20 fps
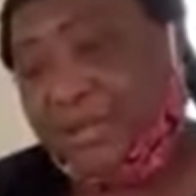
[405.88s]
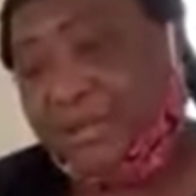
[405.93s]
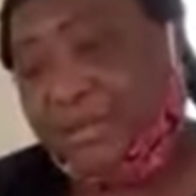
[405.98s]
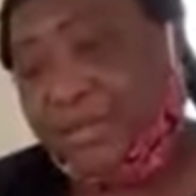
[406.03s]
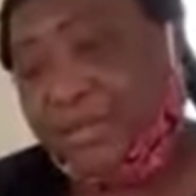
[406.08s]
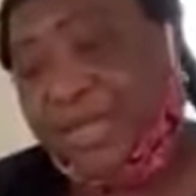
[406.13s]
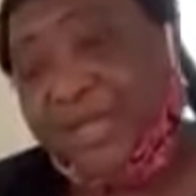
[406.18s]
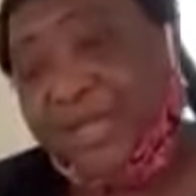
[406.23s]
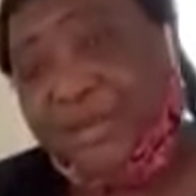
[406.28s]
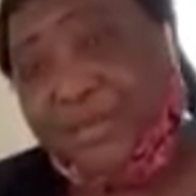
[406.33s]

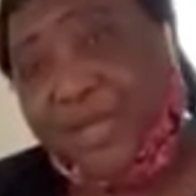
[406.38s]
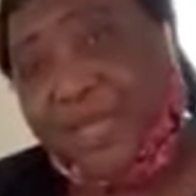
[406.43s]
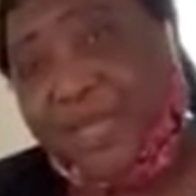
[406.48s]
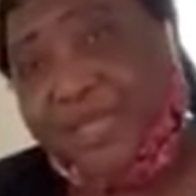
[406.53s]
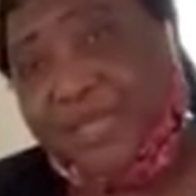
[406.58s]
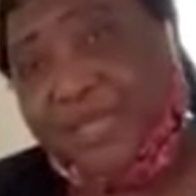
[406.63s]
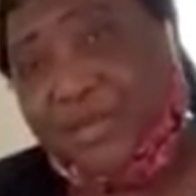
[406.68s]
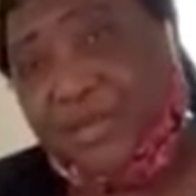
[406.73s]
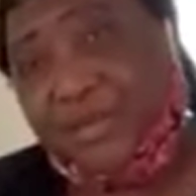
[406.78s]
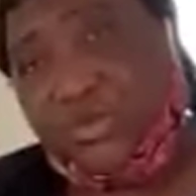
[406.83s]
Bead
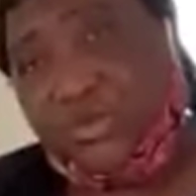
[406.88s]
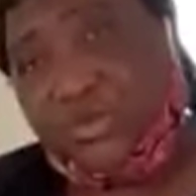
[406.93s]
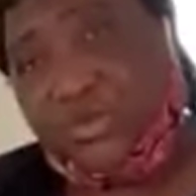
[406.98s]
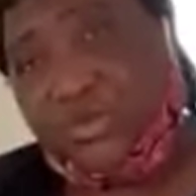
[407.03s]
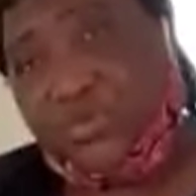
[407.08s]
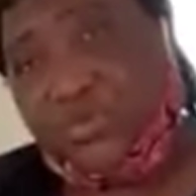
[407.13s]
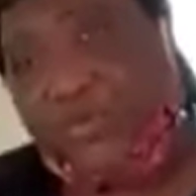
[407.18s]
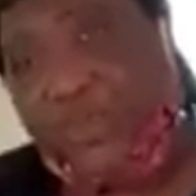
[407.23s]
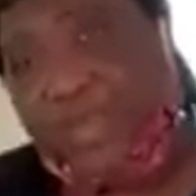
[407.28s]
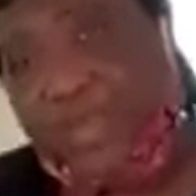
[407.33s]
making
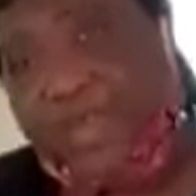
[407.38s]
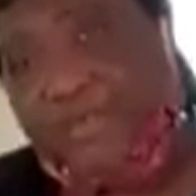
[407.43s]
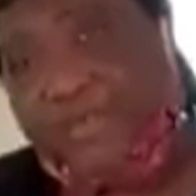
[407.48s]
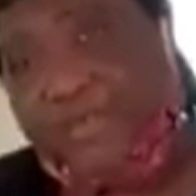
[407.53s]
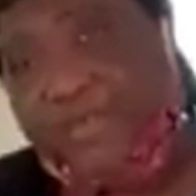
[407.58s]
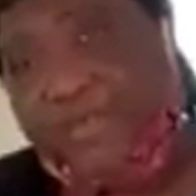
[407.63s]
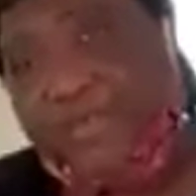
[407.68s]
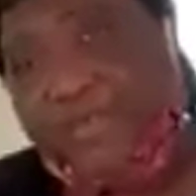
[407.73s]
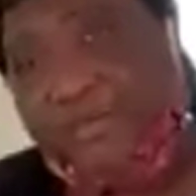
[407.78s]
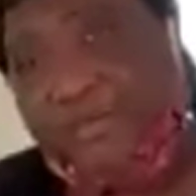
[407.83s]
also, we have
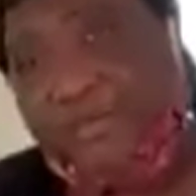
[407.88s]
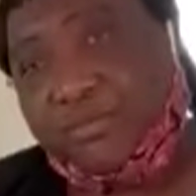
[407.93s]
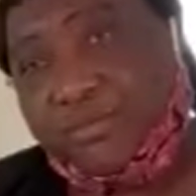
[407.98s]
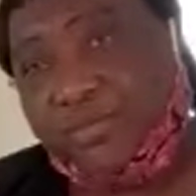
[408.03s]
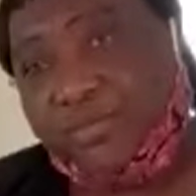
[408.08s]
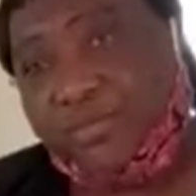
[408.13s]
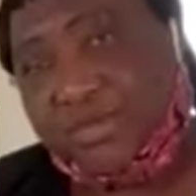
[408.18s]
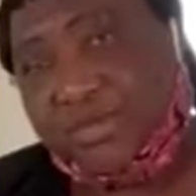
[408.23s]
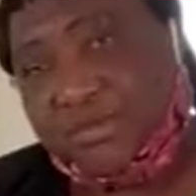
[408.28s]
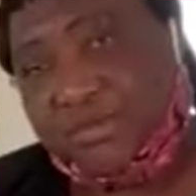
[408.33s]

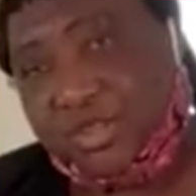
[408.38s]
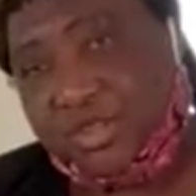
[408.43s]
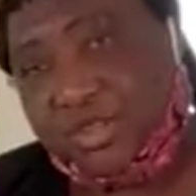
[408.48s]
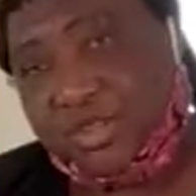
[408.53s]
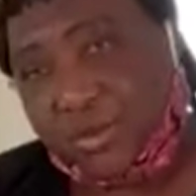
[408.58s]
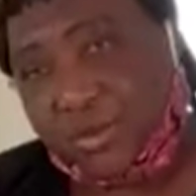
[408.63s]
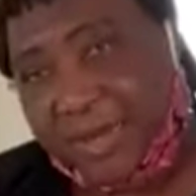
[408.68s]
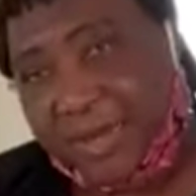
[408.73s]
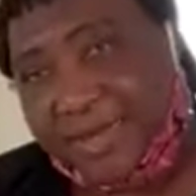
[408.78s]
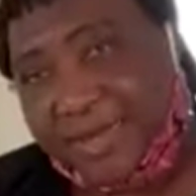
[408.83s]

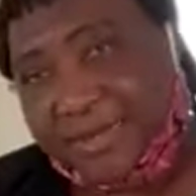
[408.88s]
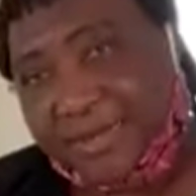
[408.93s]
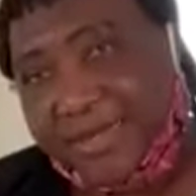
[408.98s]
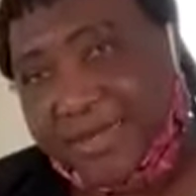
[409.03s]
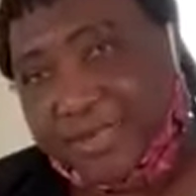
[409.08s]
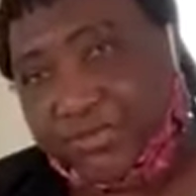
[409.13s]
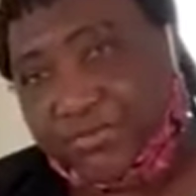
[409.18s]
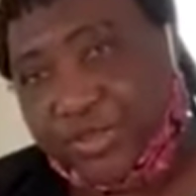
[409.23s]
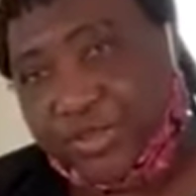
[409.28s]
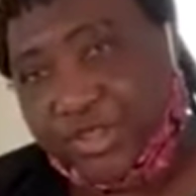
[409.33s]
supplies
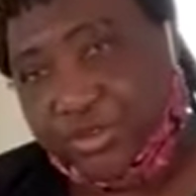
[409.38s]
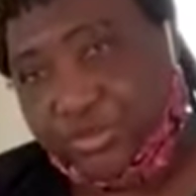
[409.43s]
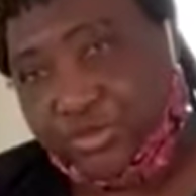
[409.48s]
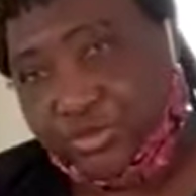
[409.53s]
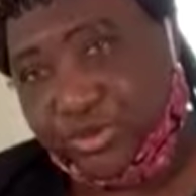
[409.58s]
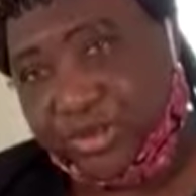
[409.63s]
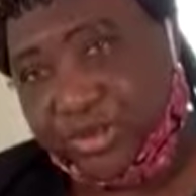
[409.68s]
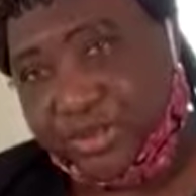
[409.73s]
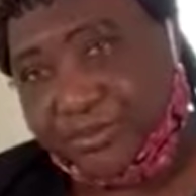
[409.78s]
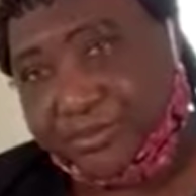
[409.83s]
that we
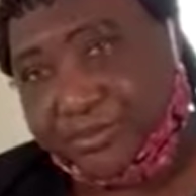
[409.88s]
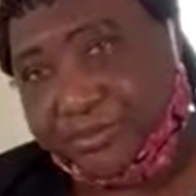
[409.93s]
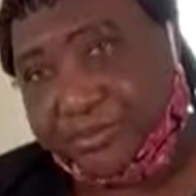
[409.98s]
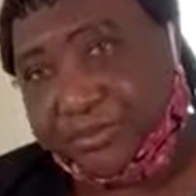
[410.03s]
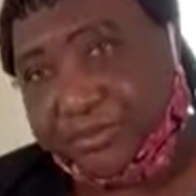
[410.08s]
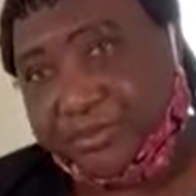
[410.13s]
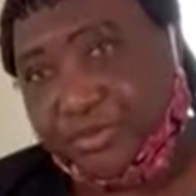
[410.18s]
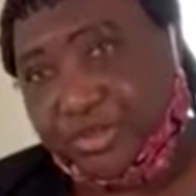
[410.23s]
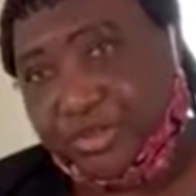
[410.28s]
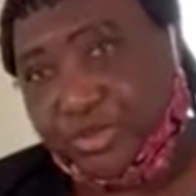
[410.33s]
use
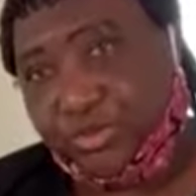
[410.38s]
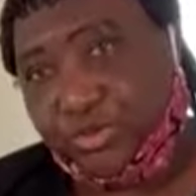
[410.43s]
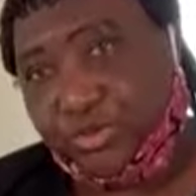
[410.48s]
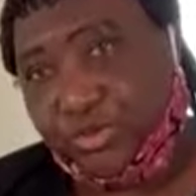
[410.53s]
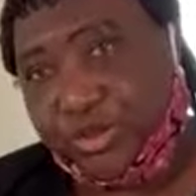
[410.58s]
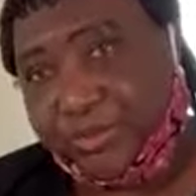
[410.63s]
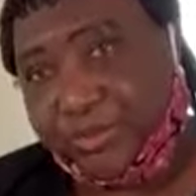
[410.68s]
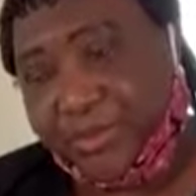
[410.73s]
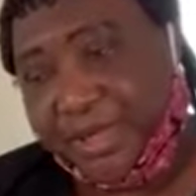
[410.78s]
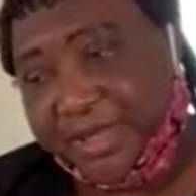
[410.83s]
to do
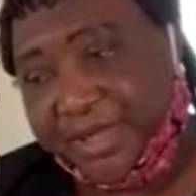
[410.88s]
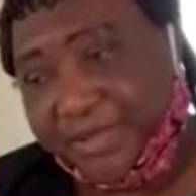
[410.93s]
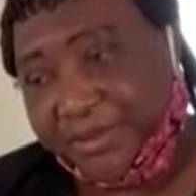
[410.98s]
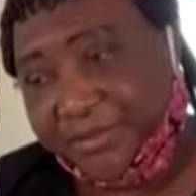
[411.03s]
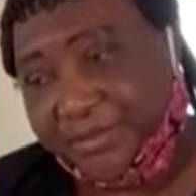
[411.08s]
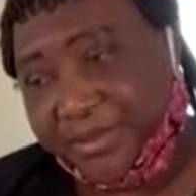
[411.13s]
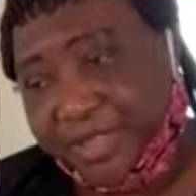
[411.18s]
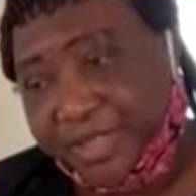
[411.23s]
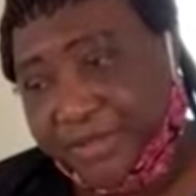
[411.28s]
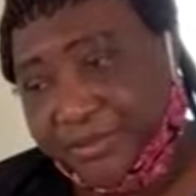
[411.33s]
the
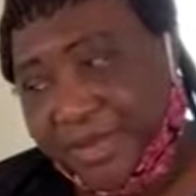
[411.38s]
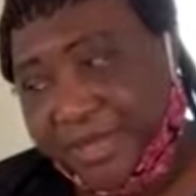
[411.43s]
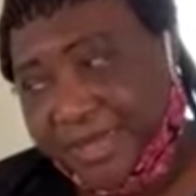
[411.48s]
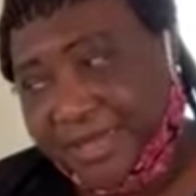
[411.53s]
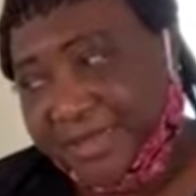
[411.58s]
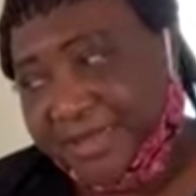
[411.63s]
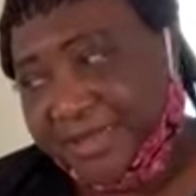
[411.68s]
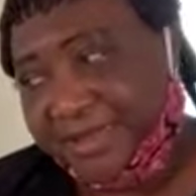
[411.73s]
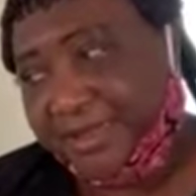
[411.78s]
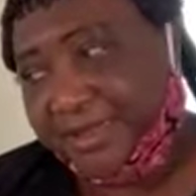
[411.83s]
bead
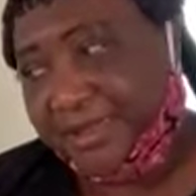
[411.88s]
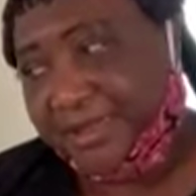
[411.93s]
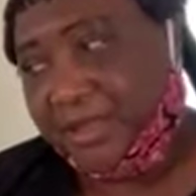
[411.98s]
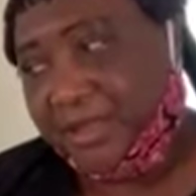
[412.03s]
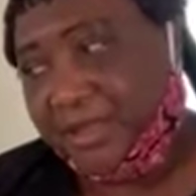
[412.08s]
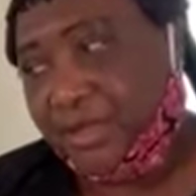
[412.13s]
making.